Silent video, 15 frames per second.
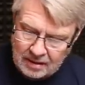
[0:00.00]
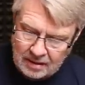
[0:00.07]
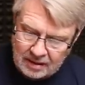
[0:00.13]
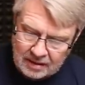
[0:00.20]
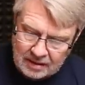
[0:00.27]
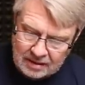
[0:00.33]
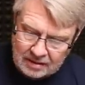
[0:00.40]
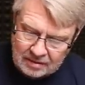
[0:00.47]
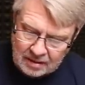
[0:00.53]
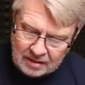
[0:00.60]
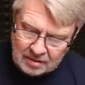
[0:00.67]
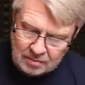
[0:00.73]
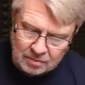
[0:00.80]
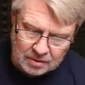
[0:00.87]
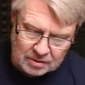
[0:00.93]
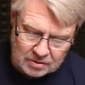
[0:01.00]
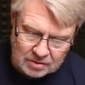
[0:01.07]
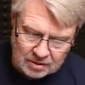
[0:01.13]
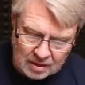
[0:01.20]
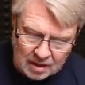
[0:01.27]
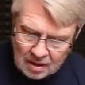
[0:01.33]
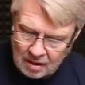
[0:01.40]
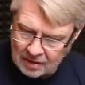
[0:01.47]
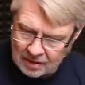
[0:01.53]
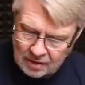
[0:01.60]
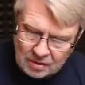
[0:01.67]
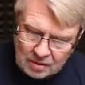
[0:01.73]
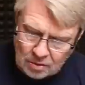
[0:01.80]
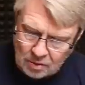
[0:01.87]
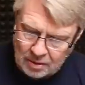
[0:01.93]
And then we're using all
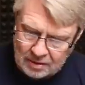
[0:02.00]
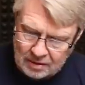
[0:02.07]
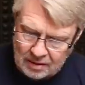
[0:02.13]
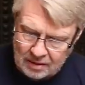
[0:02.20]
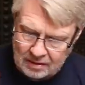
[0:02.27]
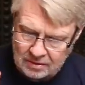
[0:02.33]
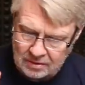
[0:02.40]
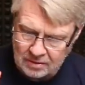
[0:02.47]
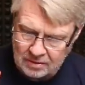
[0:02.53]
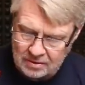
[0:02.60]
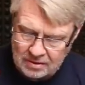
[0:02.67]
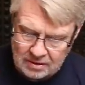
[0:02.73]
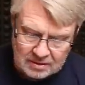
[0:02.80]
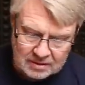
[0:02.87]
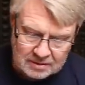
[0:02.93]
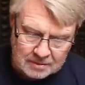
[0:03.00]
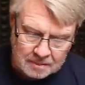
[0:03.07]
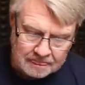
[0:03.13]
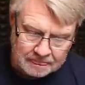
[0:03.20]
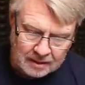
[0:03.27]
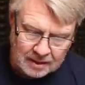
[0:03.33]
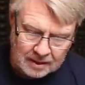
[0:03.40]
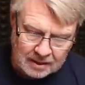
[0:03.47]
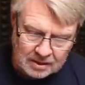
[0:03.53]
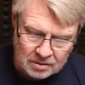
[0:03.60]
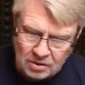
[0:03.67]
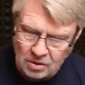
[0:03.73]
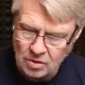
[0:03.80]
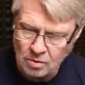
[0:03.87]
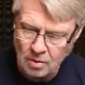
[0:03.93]
air core inductors and
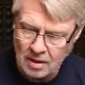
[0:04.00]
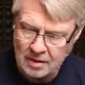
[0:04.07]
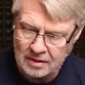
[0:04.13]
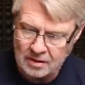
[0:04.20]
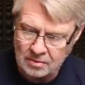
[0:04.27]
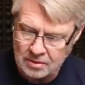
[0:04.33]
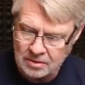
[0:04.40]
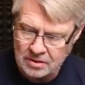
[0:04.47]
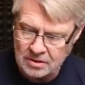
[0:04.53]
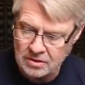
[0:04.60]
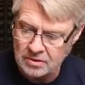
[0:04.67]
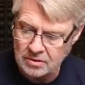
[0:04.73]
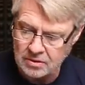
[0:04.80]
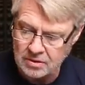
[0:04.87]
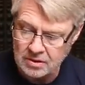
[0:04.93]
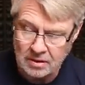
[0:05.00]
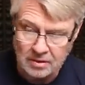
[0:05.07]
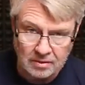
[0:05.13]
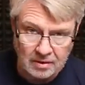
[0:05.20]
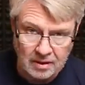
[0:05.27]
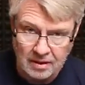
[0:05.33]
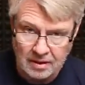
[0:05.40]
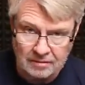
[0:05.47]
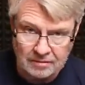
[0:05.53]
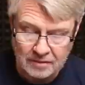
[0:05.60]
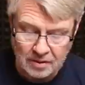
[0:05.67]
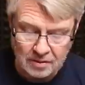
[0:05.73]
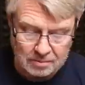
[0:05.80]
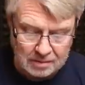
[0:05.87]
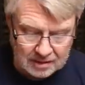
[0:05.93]
good quality resistors that are not
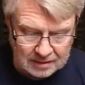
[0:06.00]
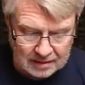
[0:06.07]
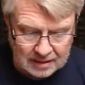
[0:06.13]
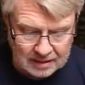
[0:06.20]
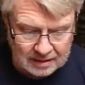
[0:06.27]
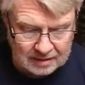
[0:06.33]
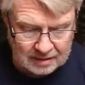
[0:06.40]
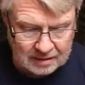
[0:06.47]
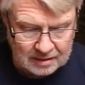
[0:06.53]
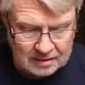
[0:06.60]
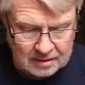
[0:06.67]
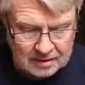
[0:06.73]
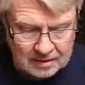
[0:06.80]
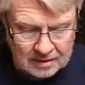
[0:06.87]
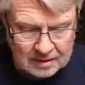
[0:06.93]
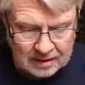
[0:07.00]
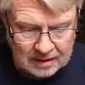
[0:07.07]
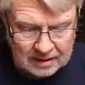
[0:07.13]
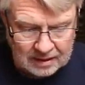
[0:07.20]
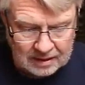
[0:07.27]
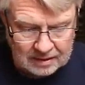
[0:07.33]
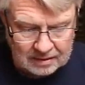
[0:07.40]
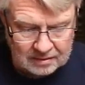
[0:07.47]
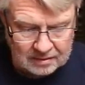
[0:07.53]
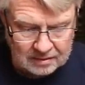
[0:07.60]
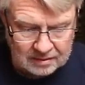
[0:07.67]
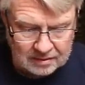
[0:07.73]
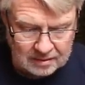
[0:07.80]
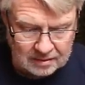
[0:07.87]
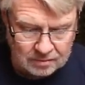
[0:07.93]
ferromagnetic. And
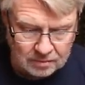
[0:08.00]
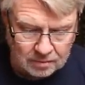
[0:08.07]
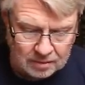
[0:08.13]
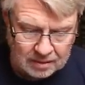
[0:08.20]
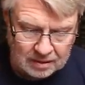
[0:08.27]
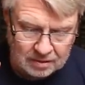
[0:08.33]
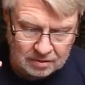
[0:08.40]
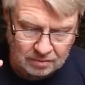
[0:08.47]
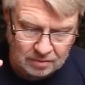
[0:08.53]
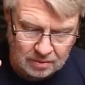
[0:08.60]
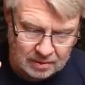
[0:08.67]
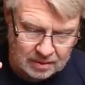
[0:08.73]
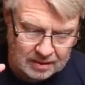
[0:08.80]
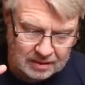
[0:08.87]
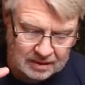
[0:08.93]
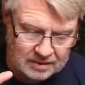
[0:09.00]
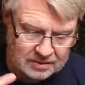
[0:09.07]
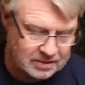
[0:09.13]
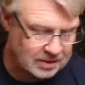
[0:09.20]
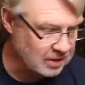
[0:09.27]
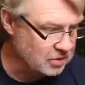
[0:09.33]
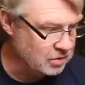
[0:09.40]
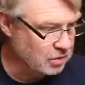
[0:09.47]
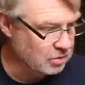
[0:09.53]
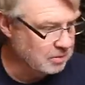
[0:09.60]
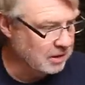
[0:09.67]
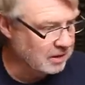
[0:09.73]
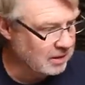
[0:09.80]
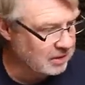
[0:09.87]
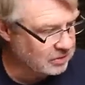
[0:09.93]
we're going to throw in a set of tube
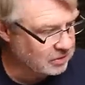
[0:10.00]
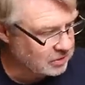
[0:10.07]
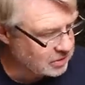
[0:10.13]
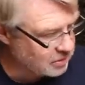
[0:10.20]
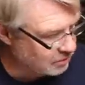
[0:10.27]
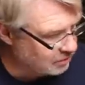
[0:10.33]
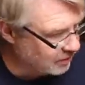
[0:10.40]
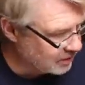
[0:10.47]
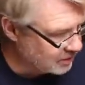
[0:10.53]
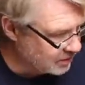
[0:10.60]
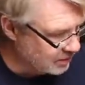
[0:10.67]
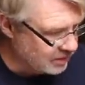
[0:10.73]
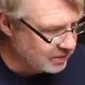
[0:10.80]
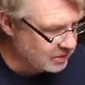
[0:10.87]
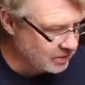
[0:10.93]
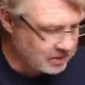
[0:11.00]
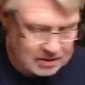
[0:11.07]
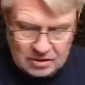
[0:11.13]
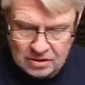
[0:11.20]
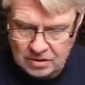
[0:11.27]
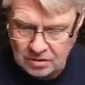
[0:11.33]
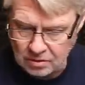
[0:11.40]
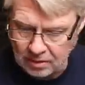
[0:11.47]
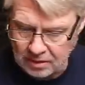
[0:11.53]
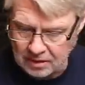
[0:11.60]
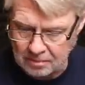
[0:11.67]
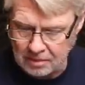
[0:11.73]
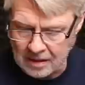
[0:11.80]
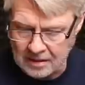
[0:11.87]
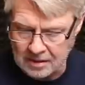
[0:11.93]
connectors to fix this issue with
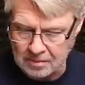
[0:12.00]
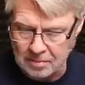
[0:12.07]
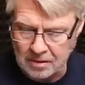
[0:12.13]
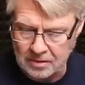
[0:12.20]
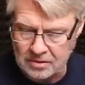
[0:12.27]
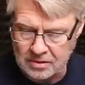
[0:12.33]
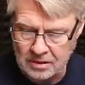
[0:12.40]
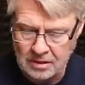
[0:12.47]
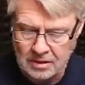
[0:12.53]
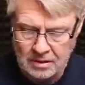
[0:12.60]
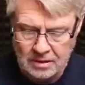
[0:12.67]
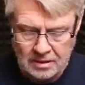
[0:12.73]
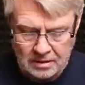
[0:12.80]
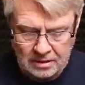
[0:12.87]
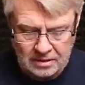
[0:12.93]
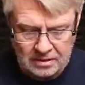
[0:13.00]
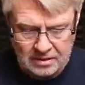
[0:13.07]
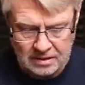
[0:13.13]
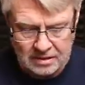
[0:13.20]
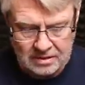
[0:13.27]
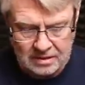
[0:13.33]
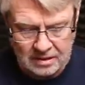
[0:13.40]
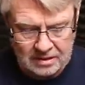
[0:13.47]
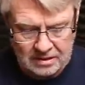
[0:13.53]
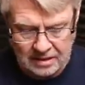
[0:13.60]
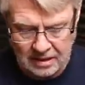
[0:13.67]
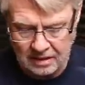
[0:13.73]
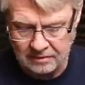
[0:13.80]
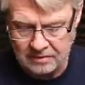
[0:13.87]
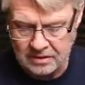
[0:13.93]
the binding post, because these things
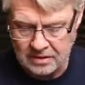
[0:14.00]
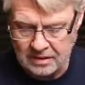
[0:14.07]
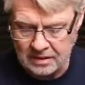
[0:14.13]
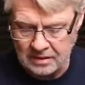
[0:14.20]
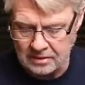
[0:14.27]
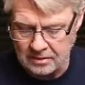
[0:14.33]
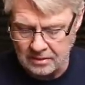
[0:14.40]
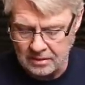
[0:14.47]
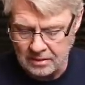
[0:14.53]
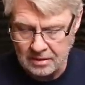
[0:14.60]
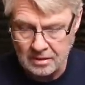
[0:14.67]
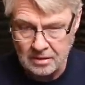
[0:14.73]
have steel